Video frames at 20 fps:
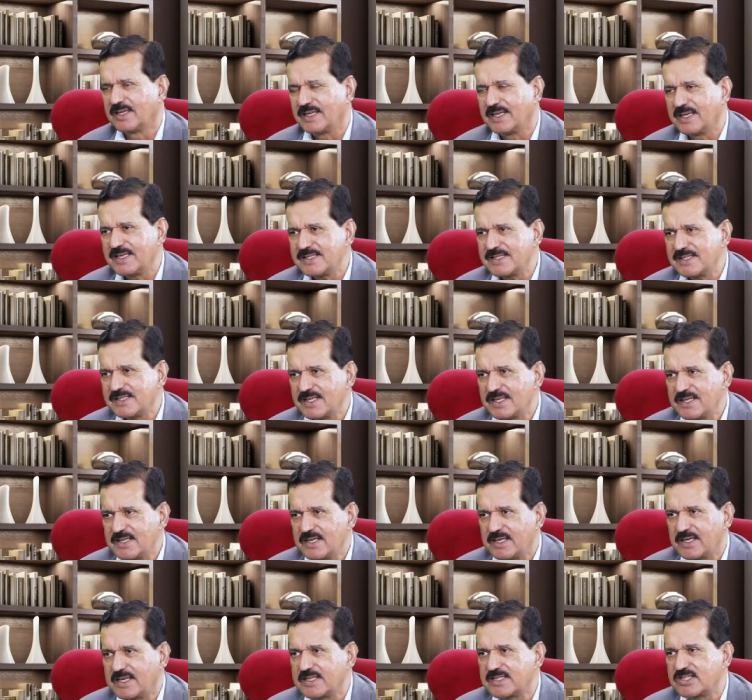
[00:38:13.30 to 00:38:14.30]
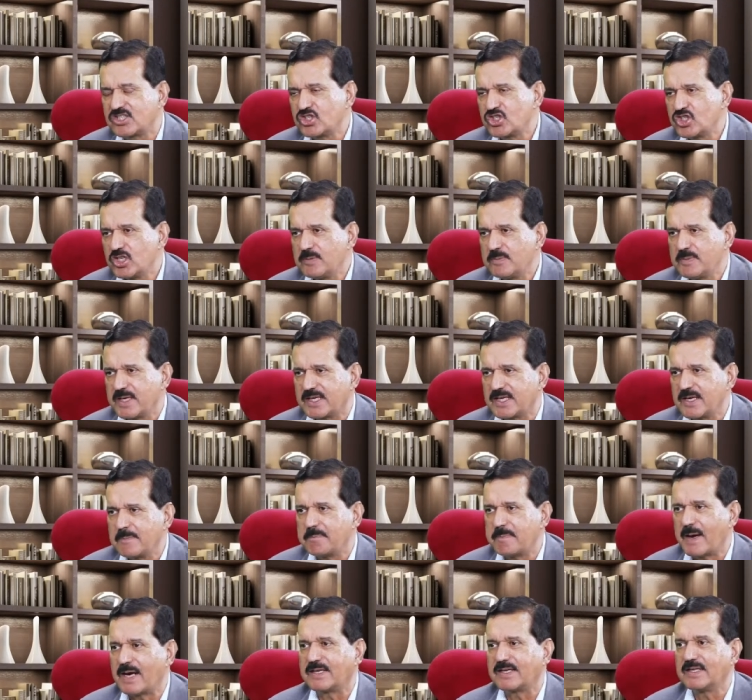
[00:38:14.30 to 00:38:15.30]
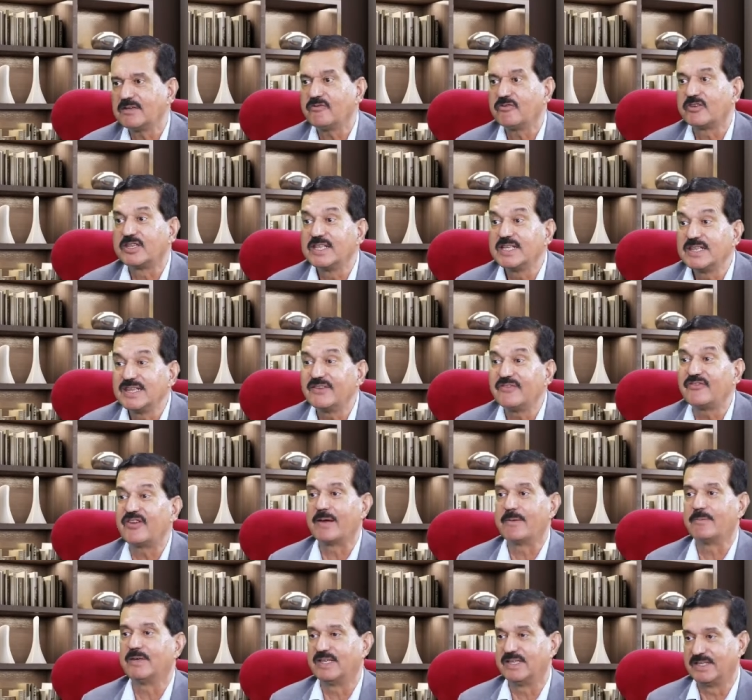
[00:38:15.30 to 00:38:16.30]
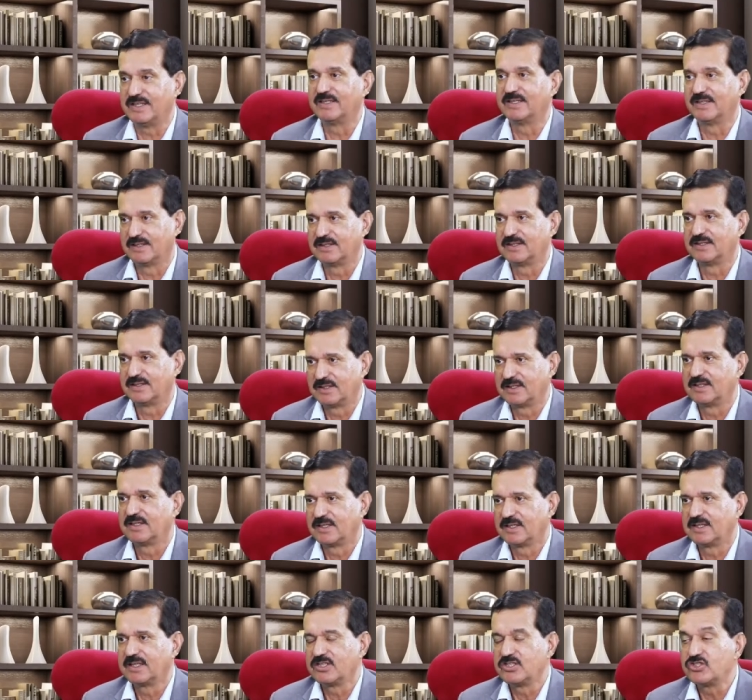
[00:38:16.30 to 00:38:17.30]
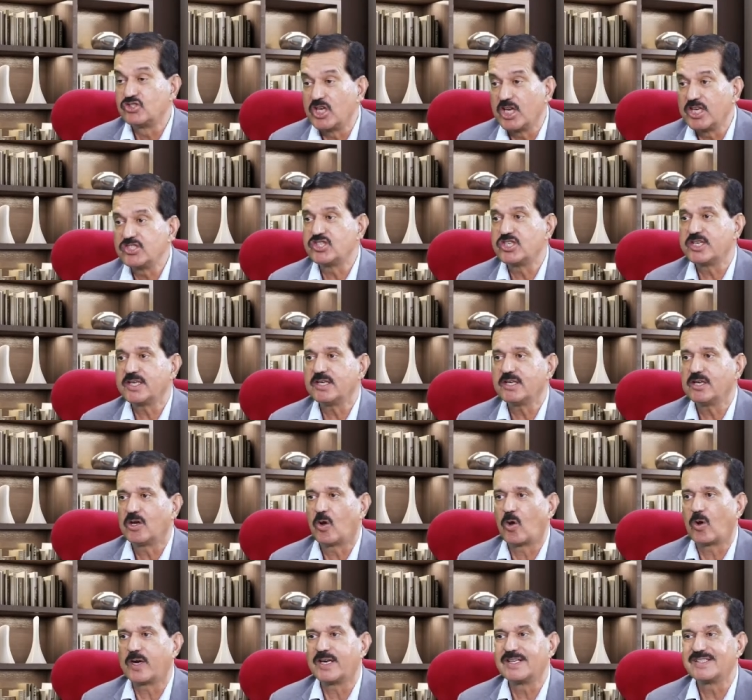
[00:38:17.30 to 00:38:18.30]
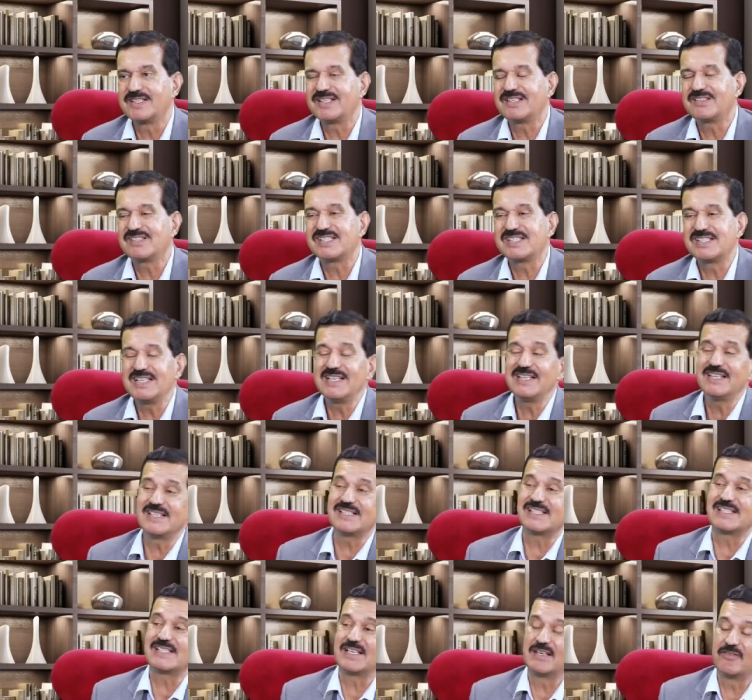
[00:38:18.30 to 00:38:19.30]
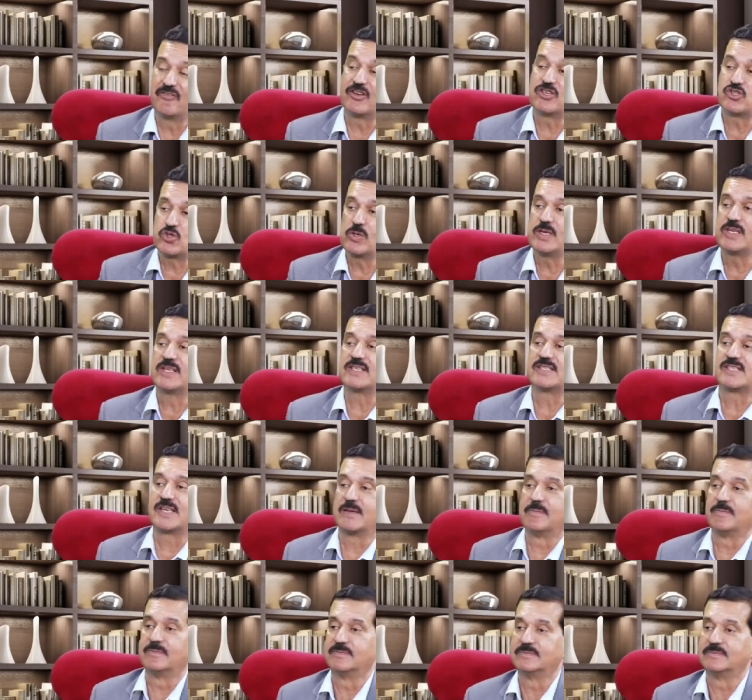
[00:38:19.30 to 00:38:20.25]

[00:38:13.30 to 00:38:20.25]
Is the decision making pattern within the family changing, or is it still virtually the same?